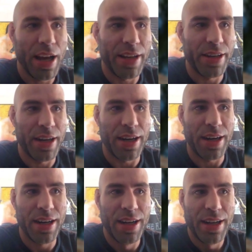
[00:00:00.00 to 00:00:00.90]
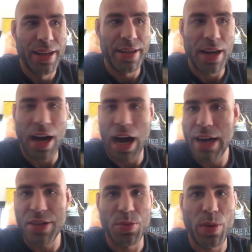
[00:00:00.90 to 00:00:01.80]
And no,
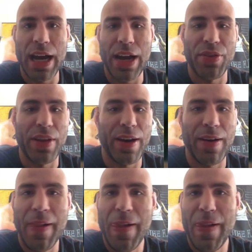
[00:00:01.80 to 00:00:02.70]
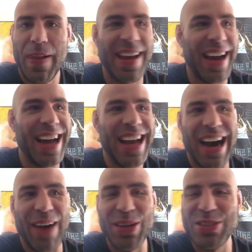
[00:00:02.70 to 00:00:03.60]
I just went out there. I
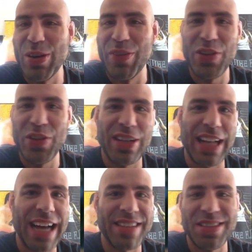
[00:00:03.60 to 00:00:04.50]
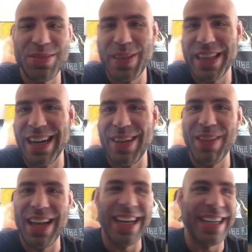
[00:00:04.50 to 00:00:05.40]
went to a few classes, but then
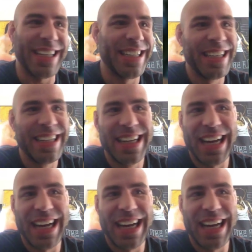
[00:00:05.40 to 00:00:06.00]
I'm like.